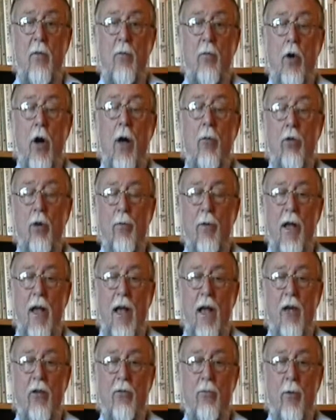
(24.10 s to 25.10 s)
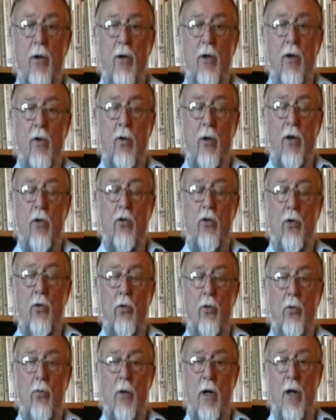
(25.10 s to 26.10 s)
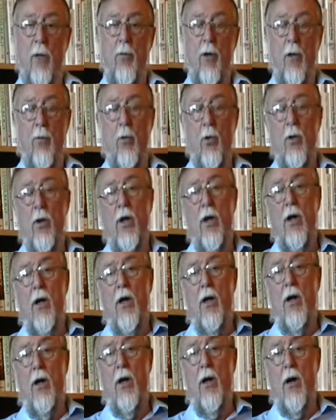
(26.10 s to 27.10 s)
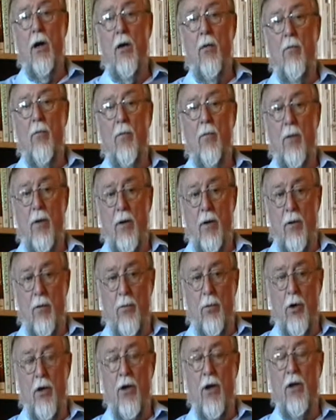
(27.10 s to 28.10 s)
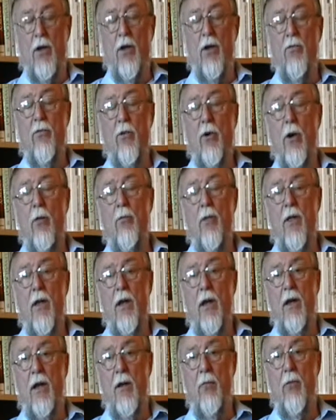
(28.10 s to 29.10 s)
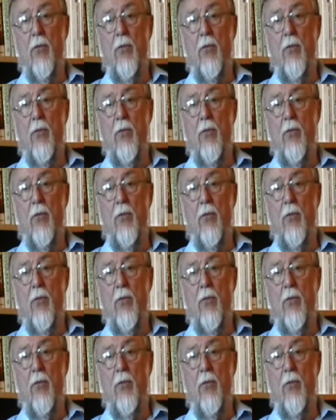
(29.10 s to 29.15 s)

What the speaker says: problem gas, according to many people, particularly from the